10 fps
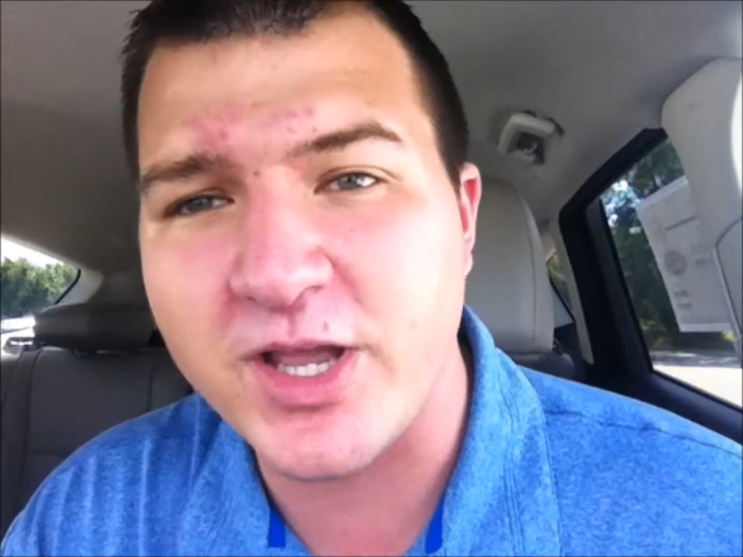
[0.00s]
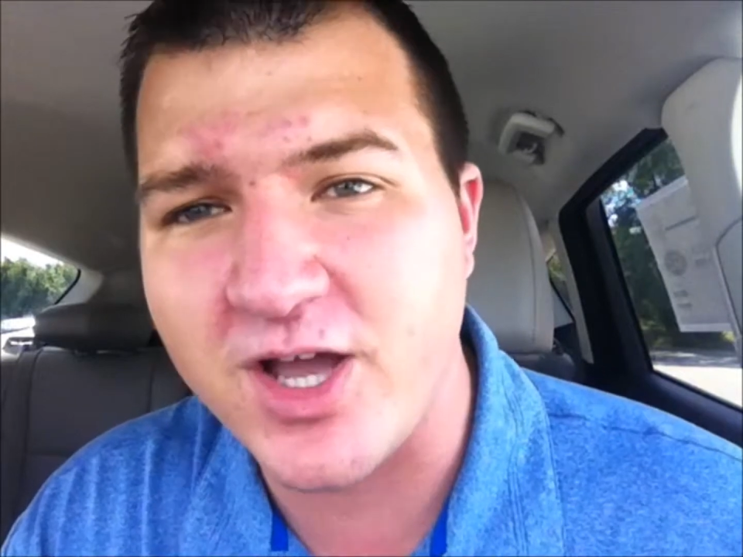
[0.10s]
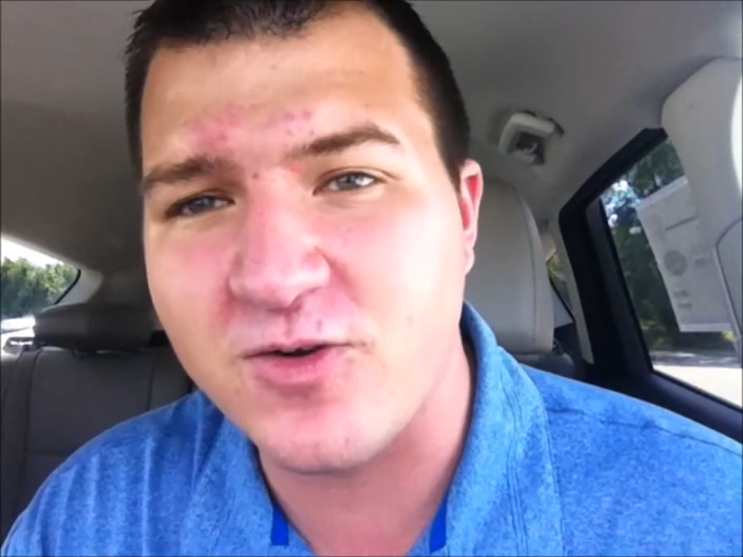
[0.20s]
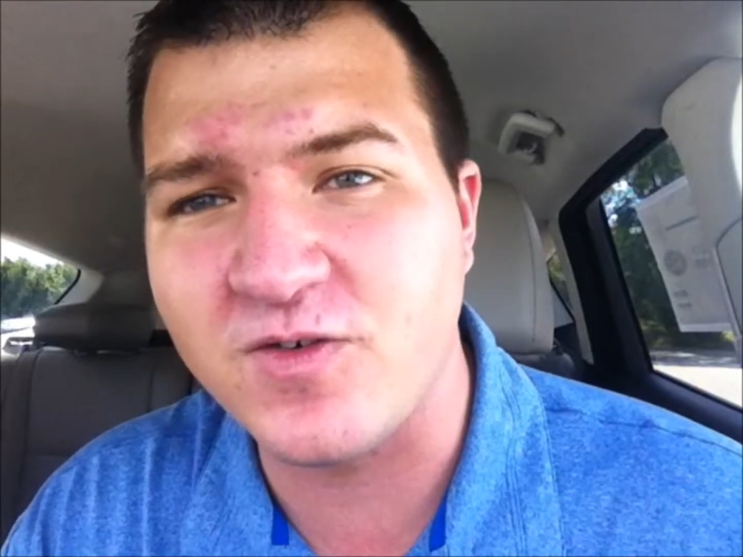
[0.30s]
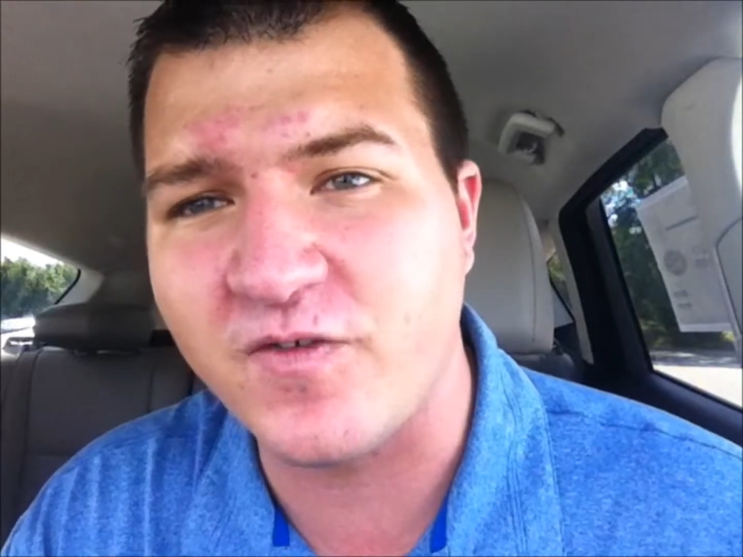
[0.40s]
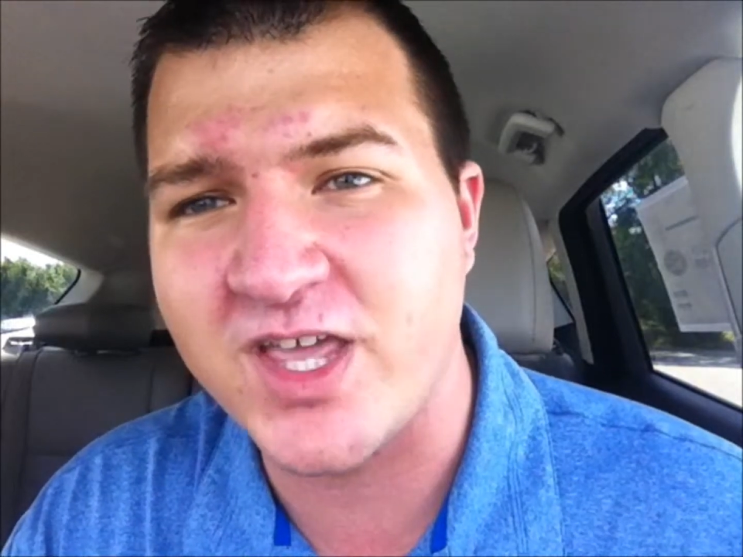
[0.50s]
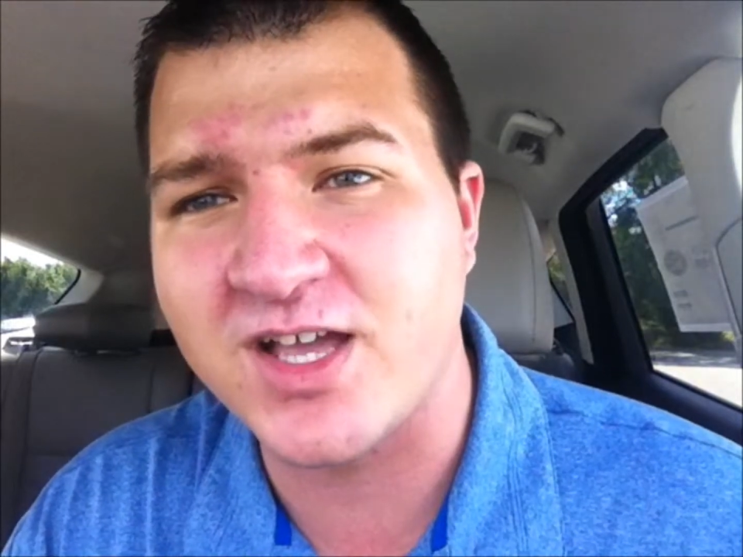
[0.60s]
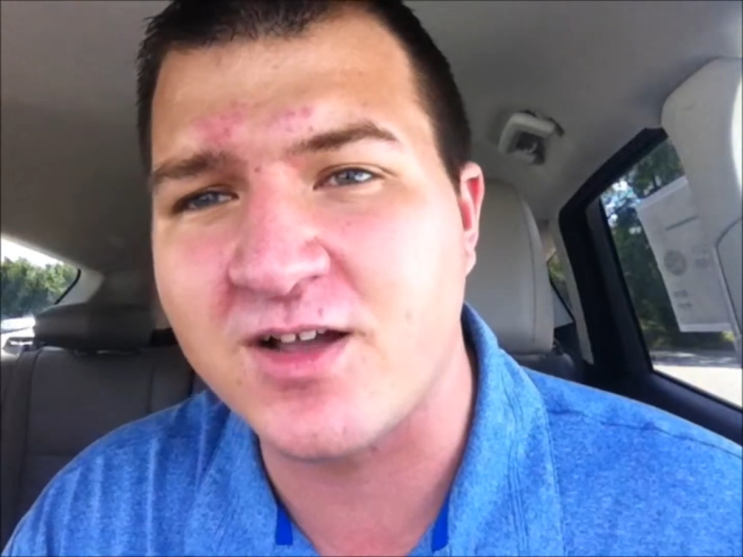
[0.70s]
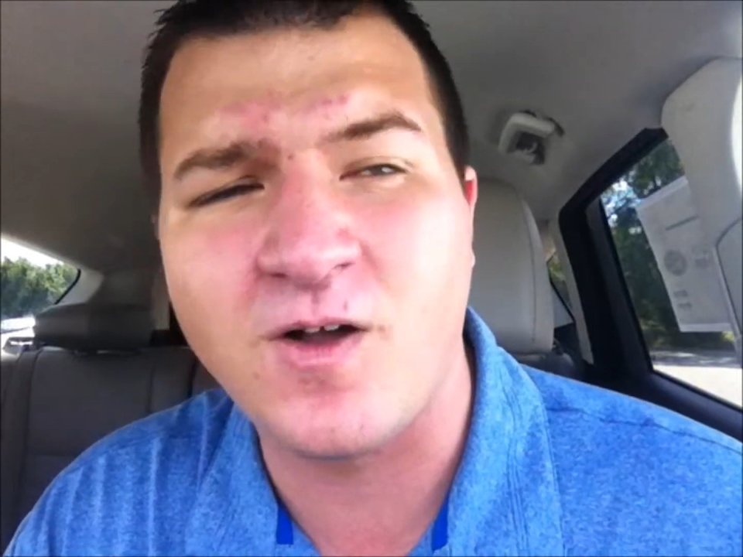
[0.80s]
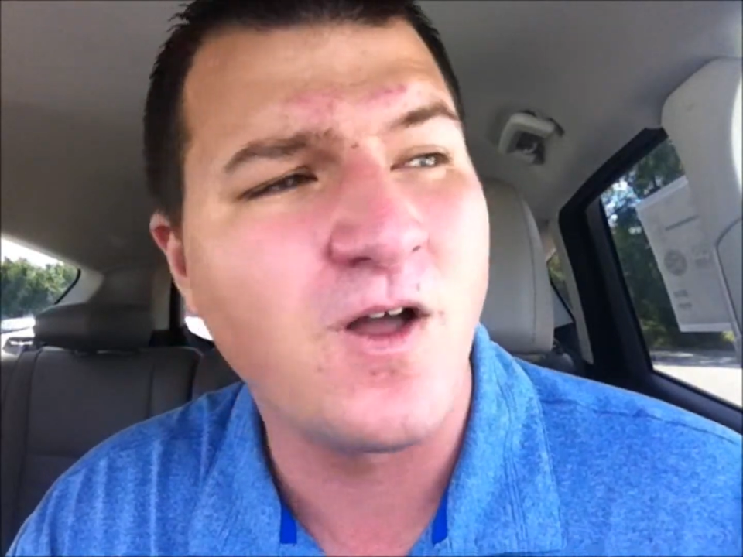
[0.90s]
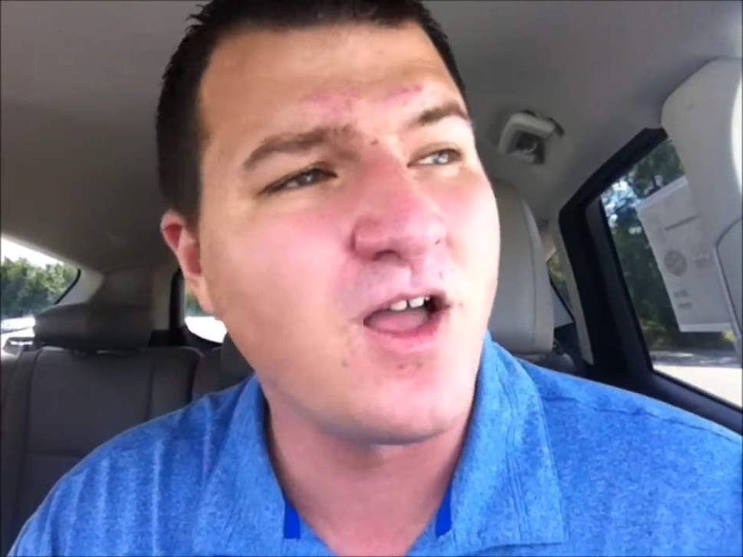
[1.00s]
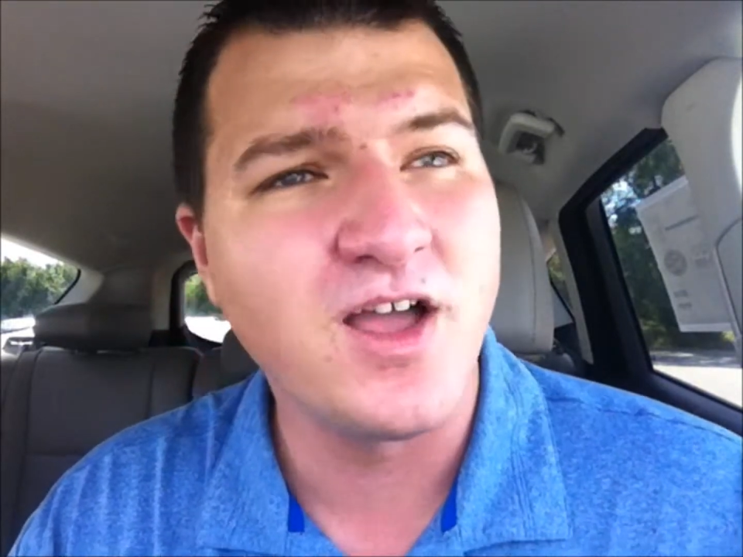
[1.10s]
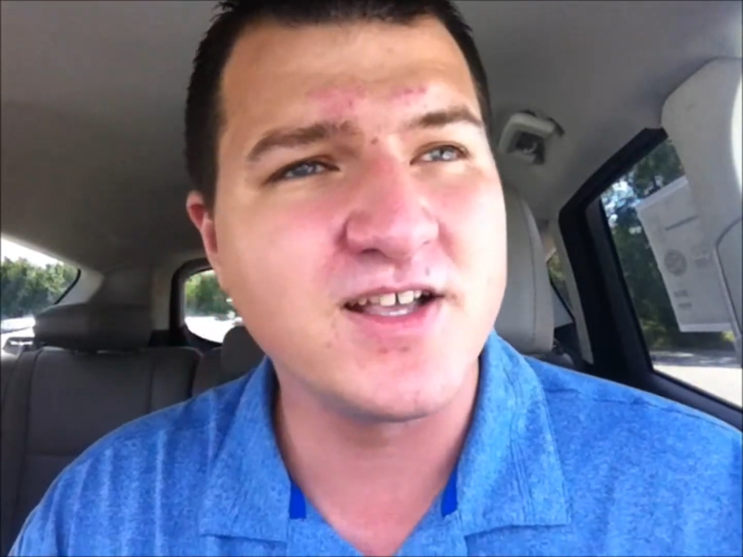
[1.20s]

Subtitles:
pre-owned vehicle